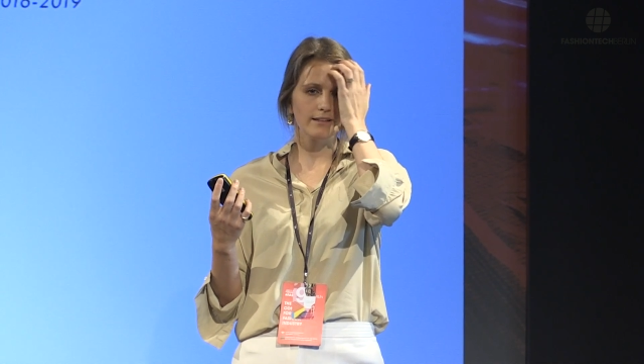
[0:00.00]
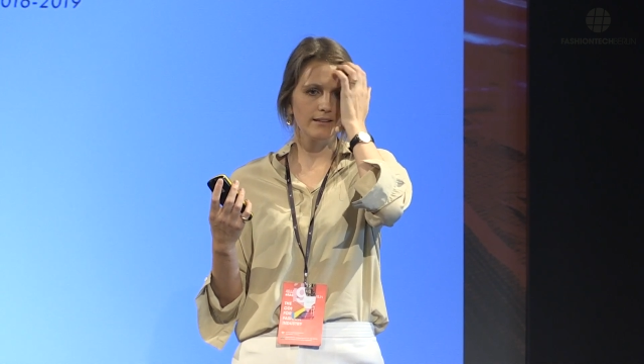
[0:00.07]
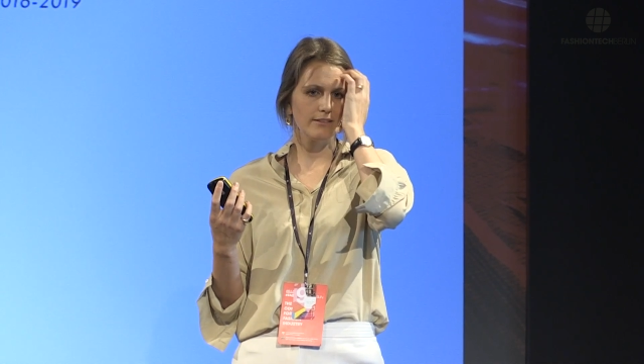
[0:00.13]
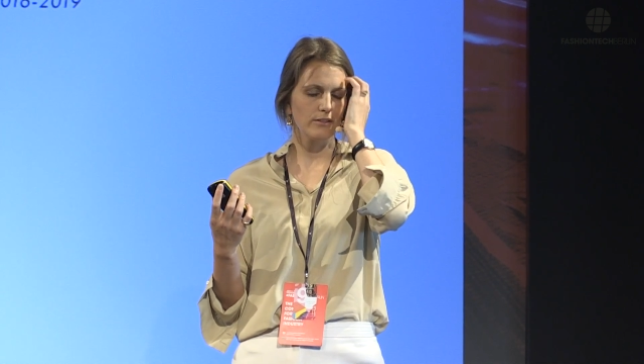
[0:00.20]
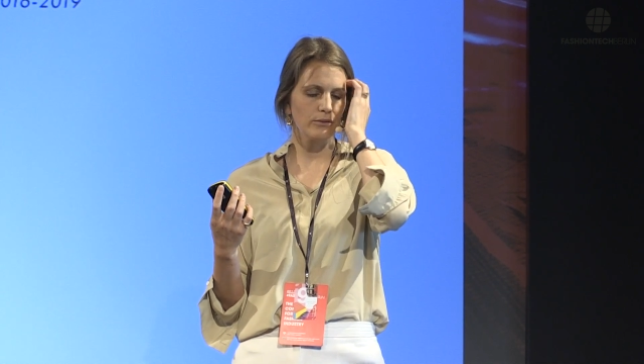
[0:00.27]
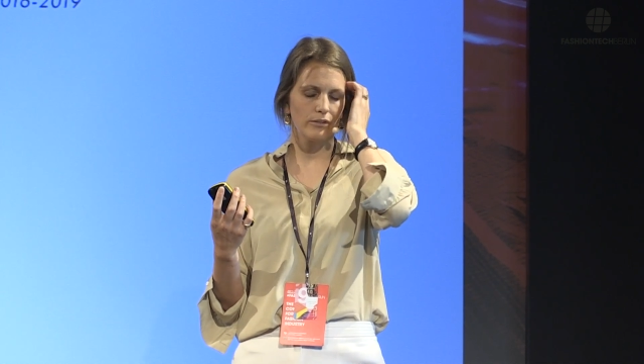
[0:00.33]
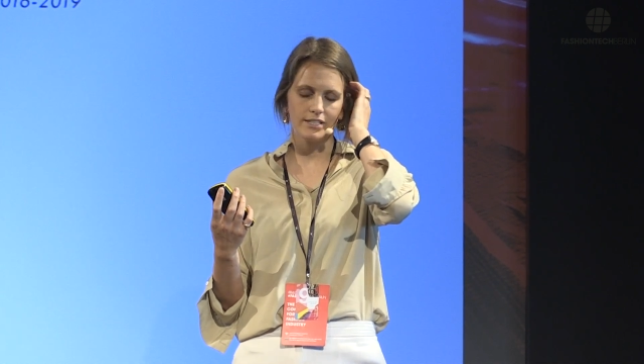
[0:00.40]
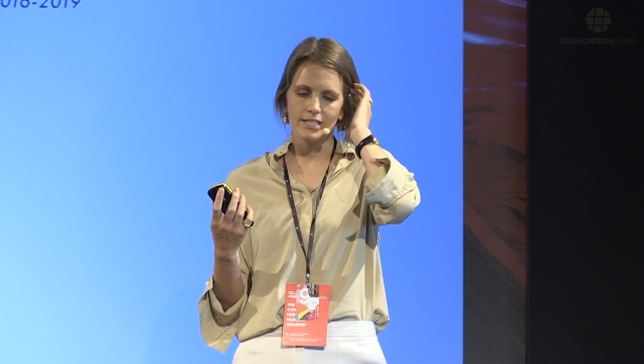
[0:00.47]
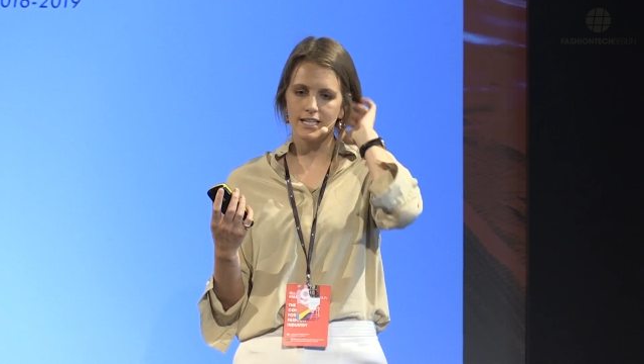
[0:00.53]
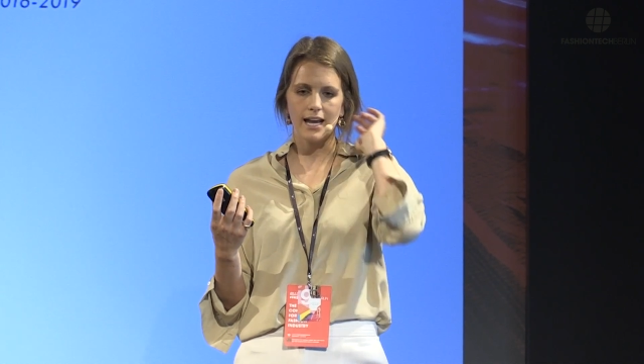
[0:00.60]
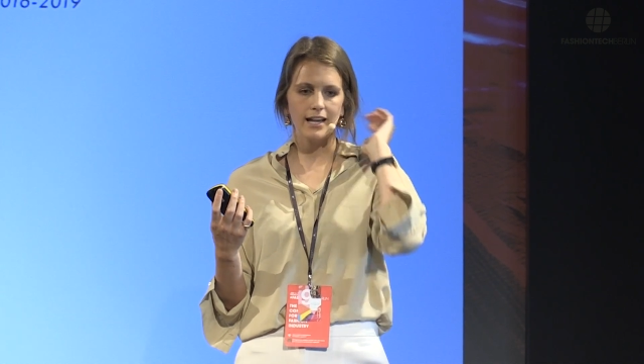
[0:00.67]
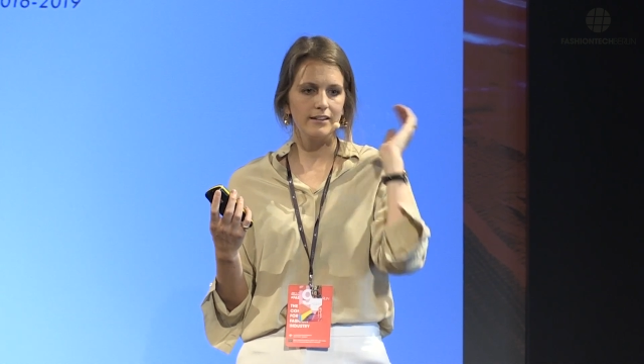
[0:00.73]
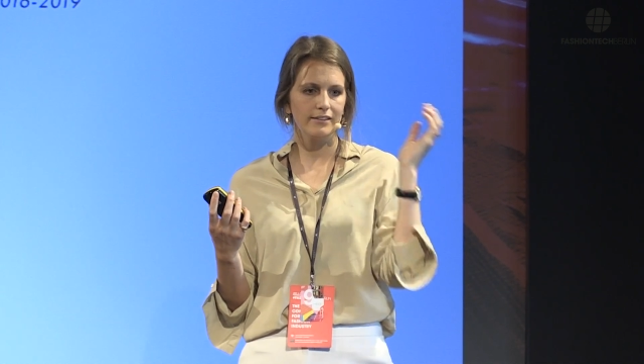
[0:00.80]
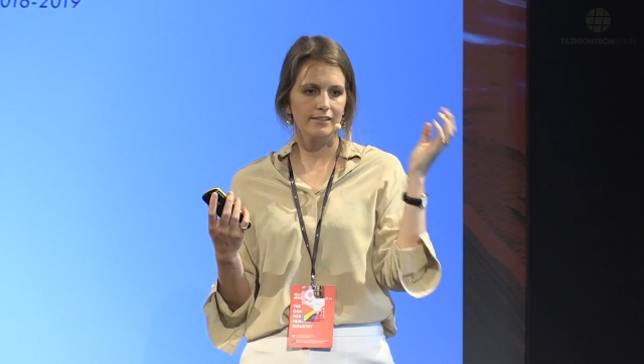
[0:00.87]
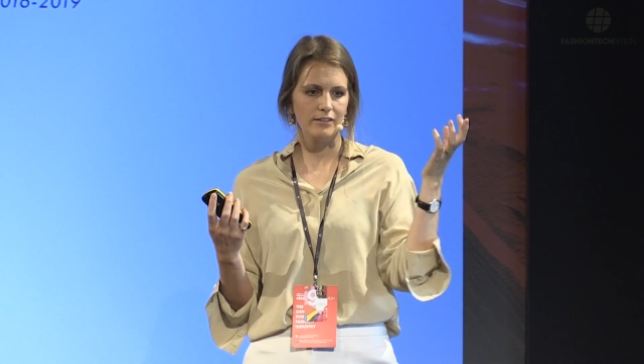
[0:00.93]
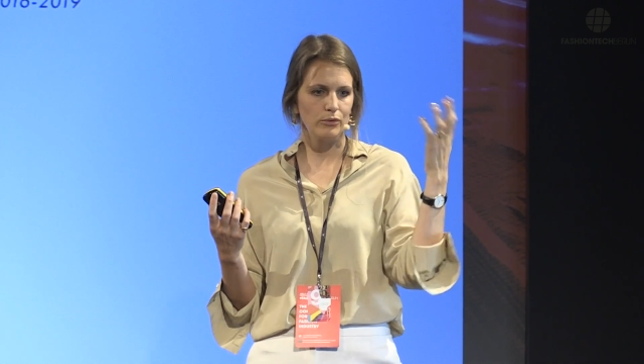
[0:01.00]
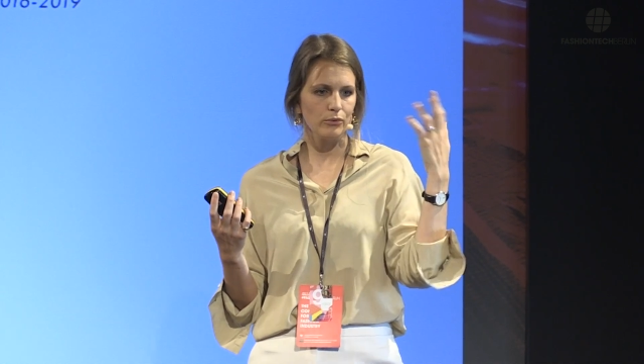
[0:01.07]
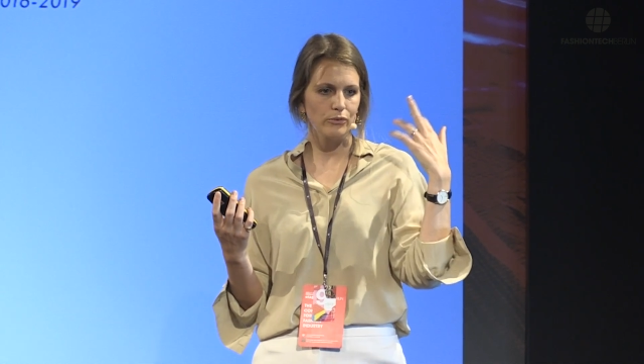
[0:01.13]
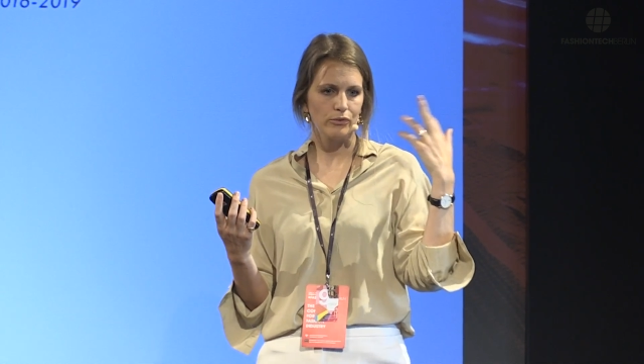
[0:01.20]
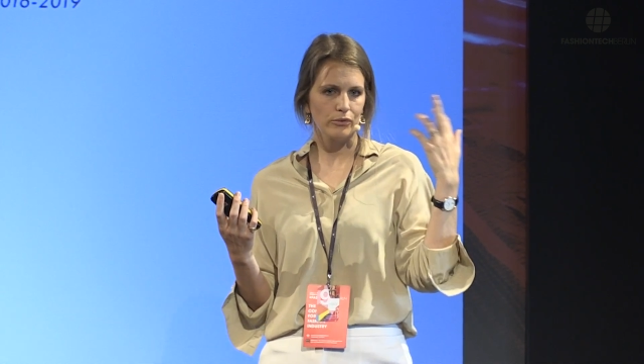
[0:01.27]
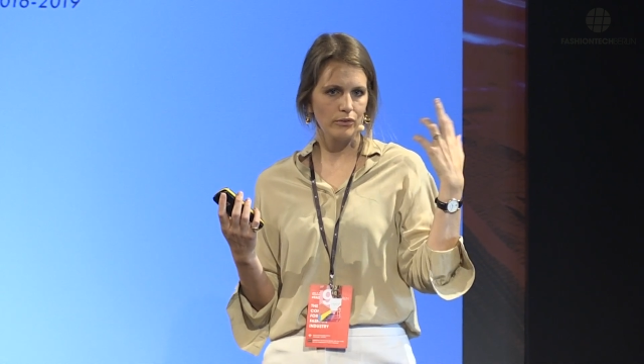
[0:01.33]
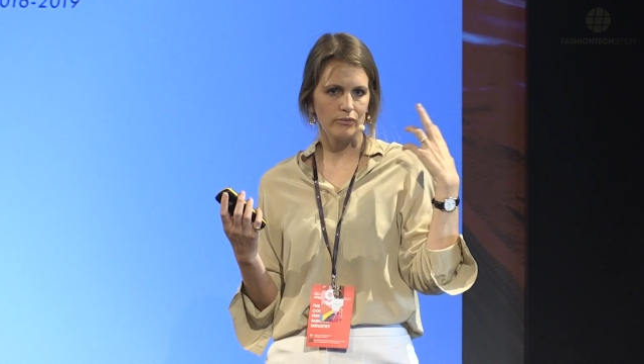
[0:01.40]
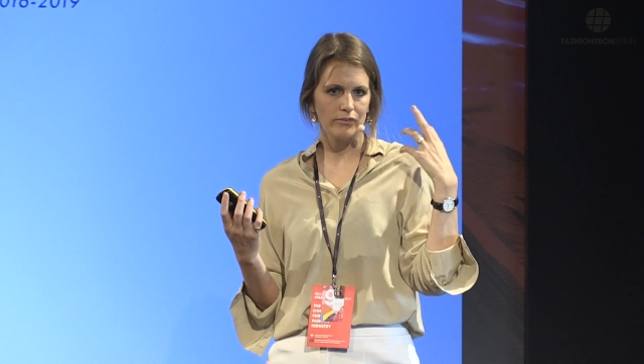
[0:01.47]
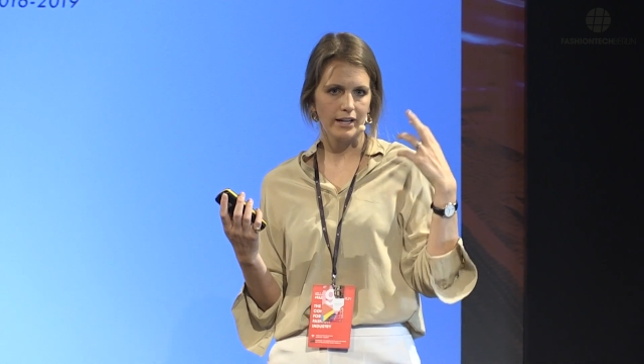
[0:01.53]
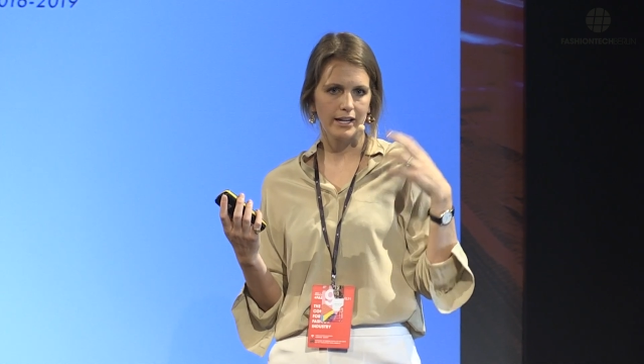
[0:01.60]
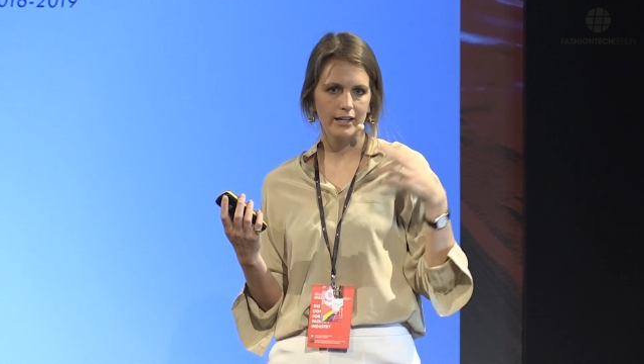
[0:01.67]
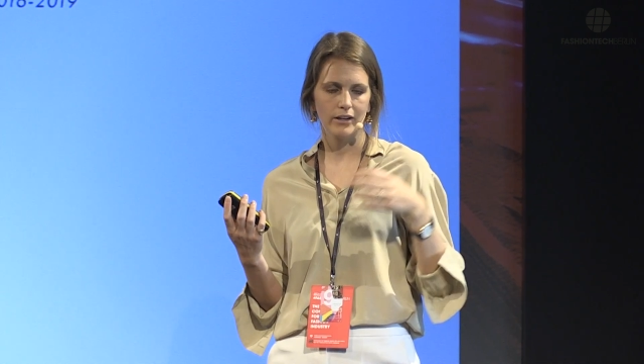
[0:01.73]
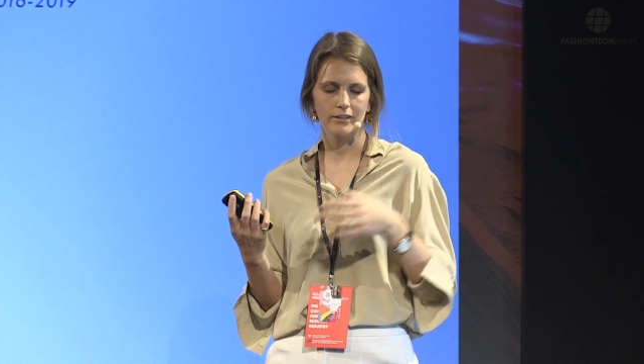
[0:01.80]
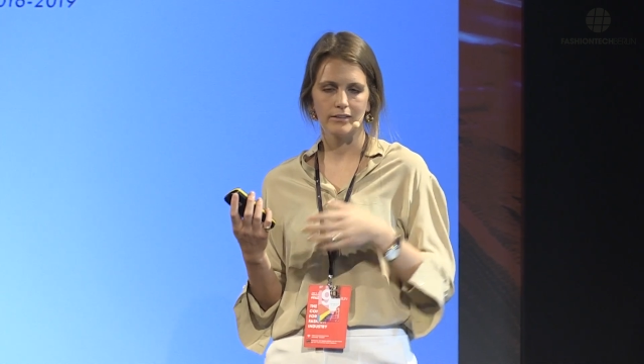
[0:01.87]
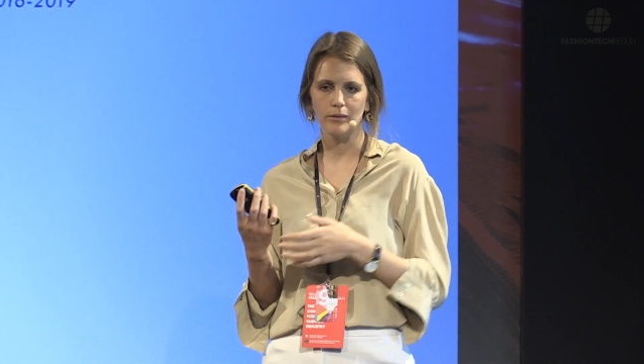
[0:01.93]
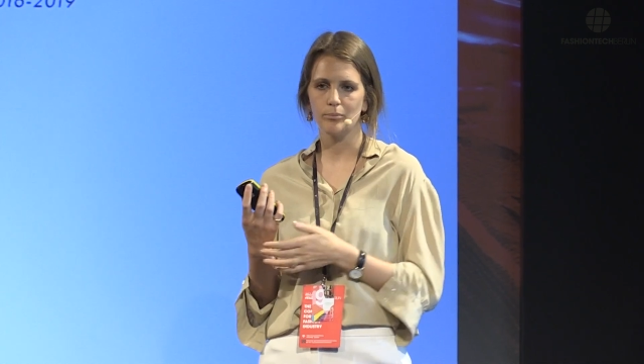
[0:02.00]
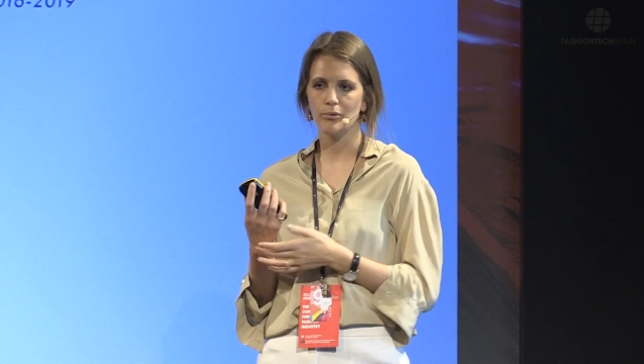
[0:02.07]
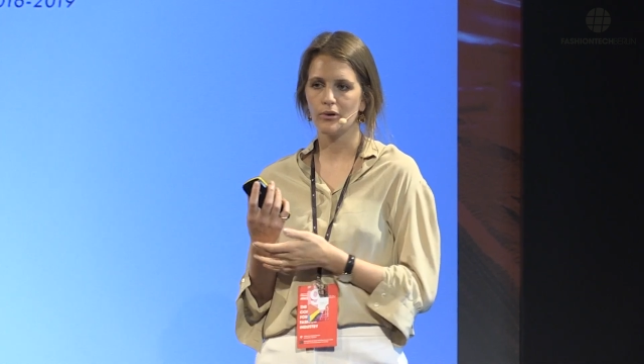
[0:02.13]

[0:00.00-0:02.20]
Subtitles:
So the stylist used sort of like the